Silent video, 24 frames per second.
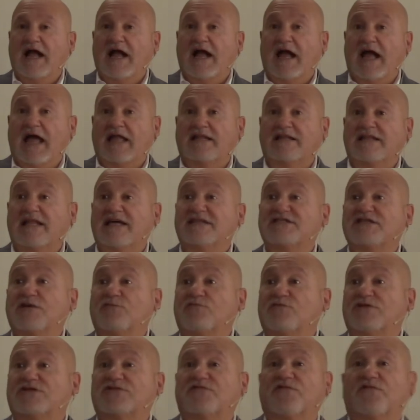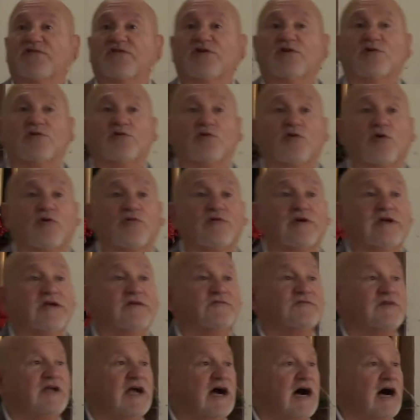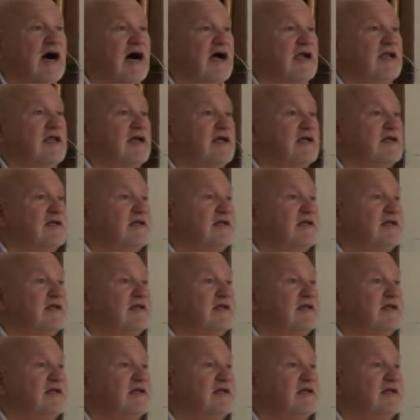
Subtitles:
unless it was for the glory of God